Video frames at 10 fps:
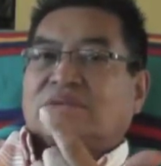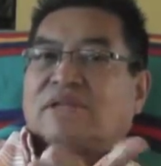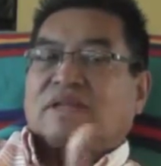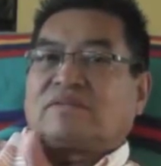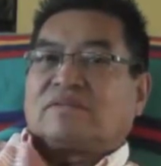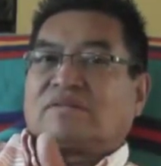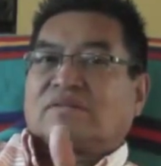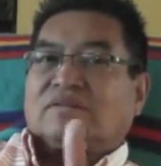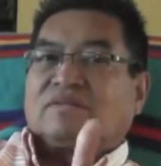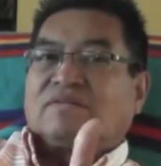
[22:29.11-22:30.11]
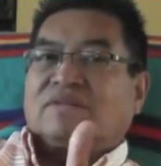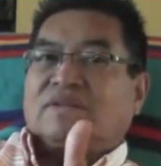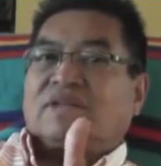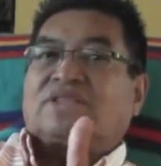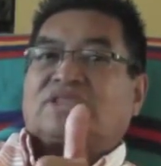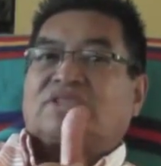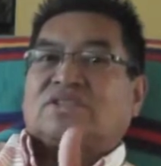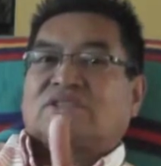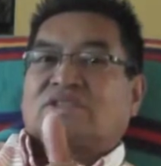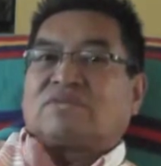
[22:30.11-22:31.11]
And nits
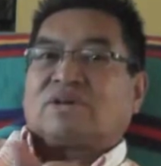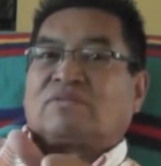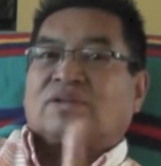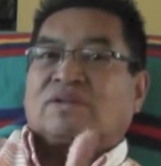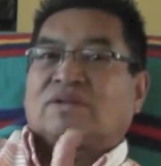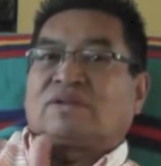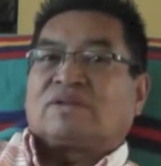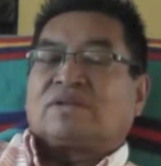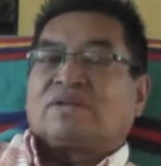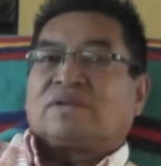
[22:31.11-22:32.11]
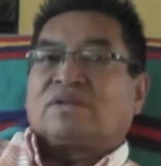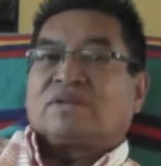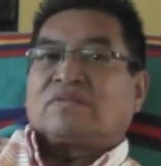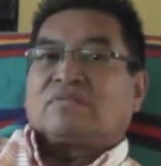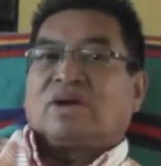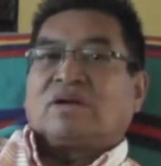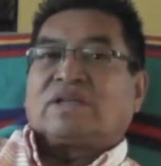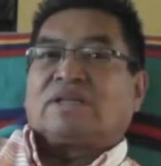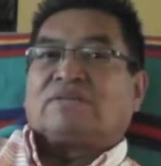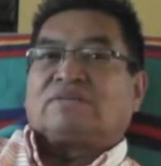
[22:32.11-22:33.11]
is the one with the
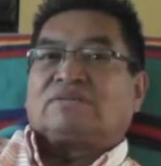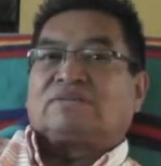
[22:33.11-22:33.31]
bald eagle.